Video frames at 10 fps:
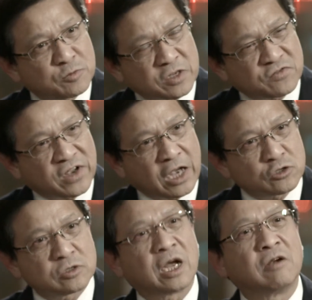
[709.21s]

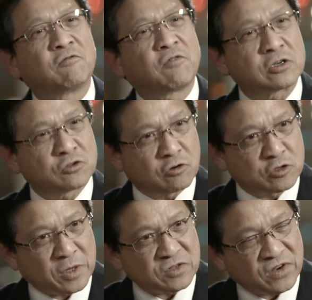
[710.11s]
specification and functional
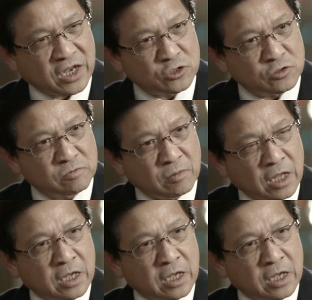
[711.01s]
specification.